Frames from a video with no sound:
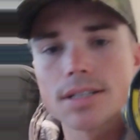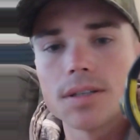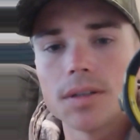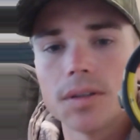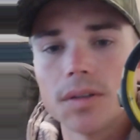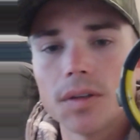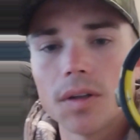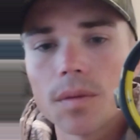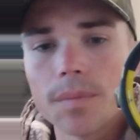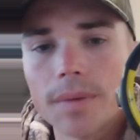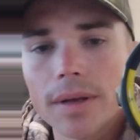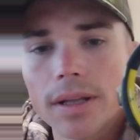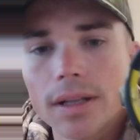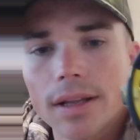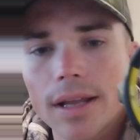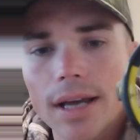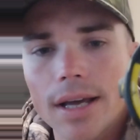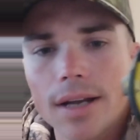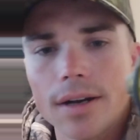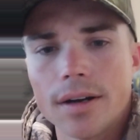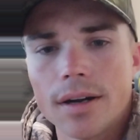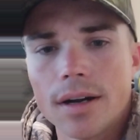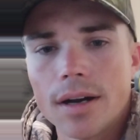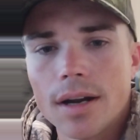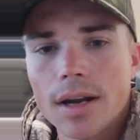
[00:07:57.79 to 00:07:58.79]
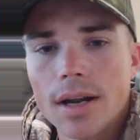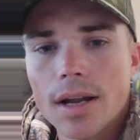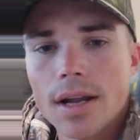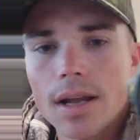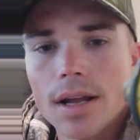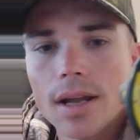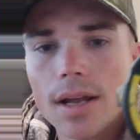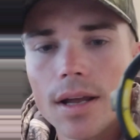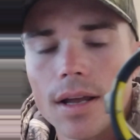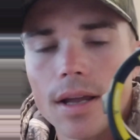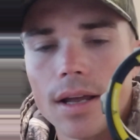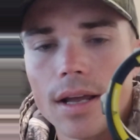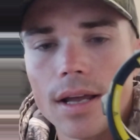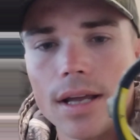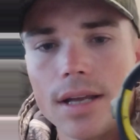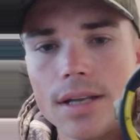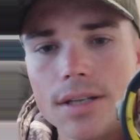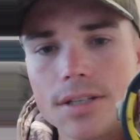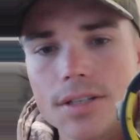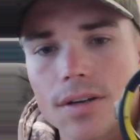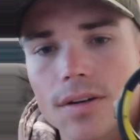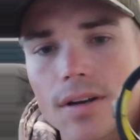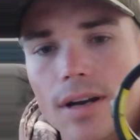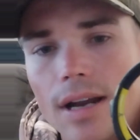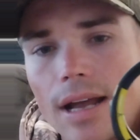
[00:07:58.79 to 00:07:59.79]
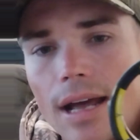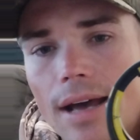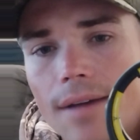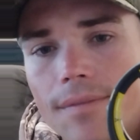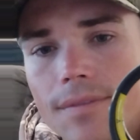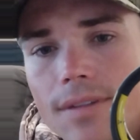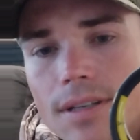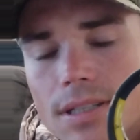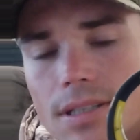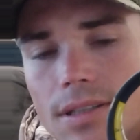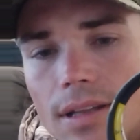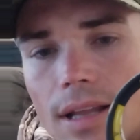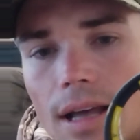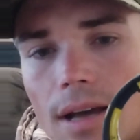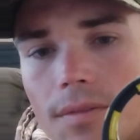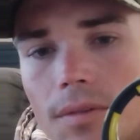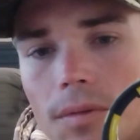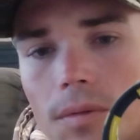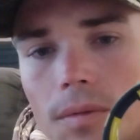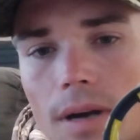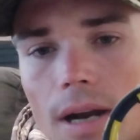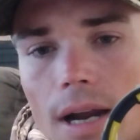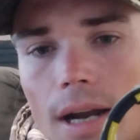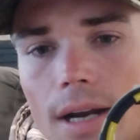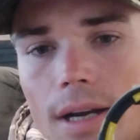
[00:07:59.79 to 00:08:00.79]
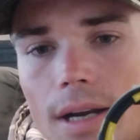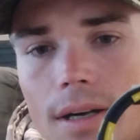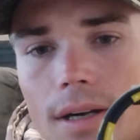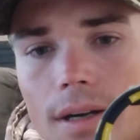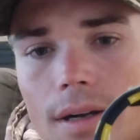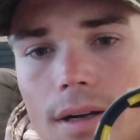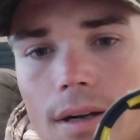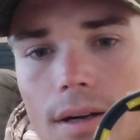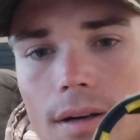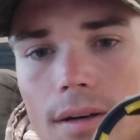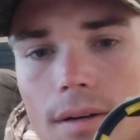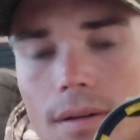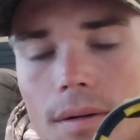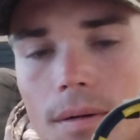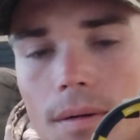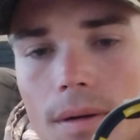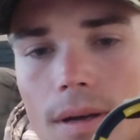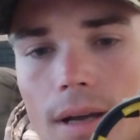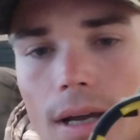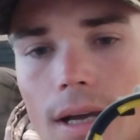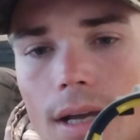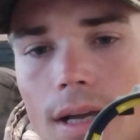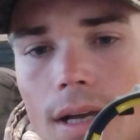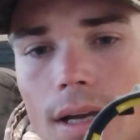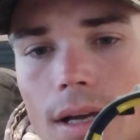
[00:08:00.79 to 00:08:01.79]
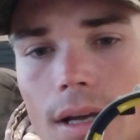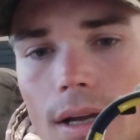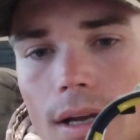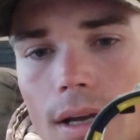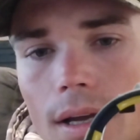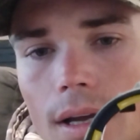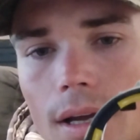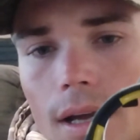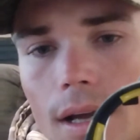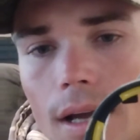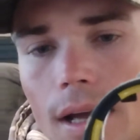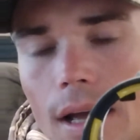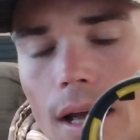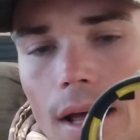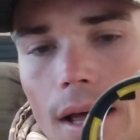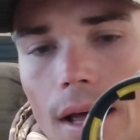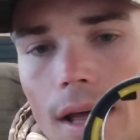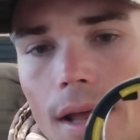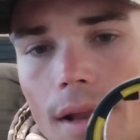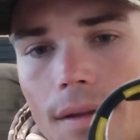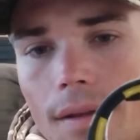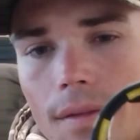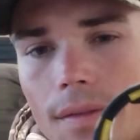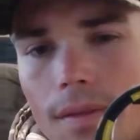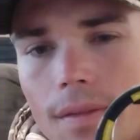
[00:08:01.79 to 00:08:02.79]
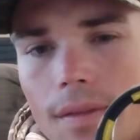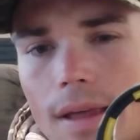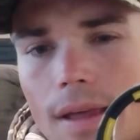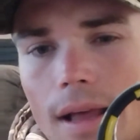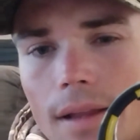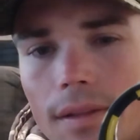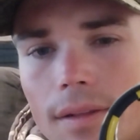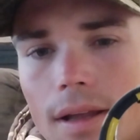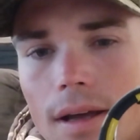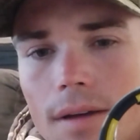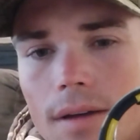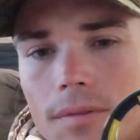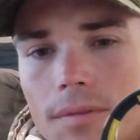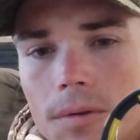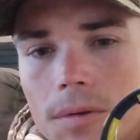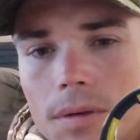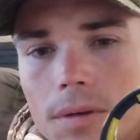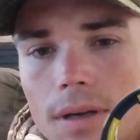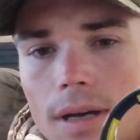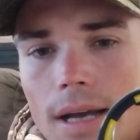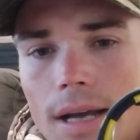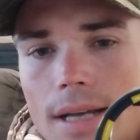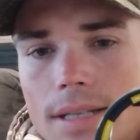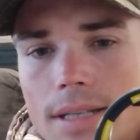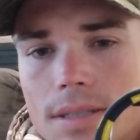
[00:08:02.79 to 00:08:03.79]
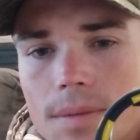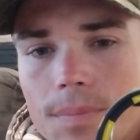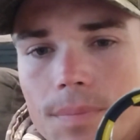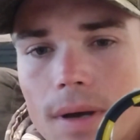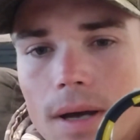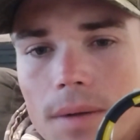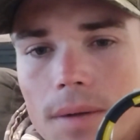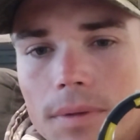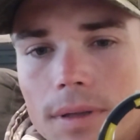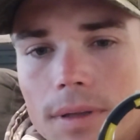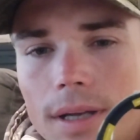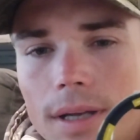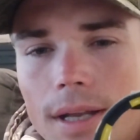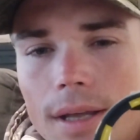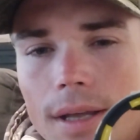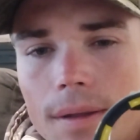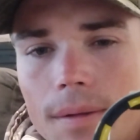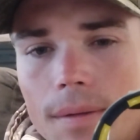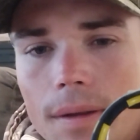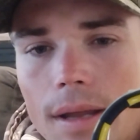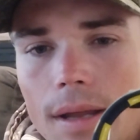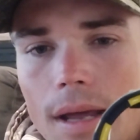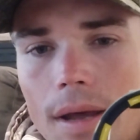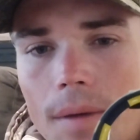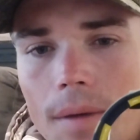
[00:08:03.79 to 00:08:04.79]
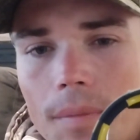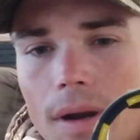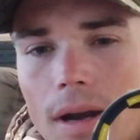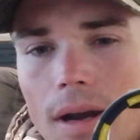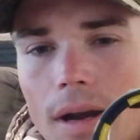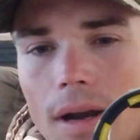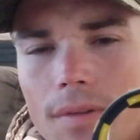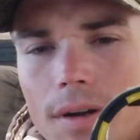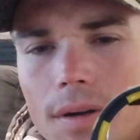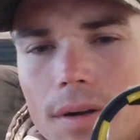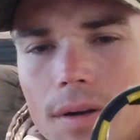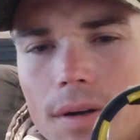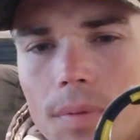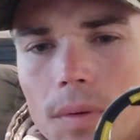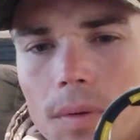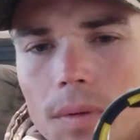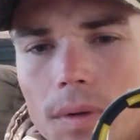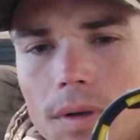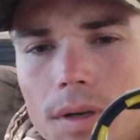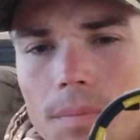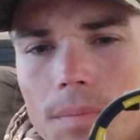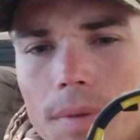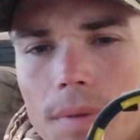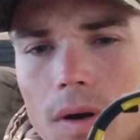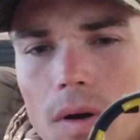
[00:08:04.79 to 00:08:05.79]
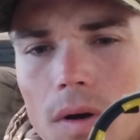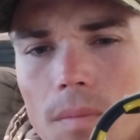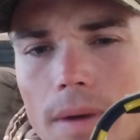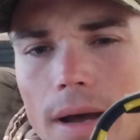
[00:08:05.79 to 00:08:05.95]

till a little bit later, is you're going to have this level right here, okay? And that level has a bubble in it. And whenever you're pulling your bow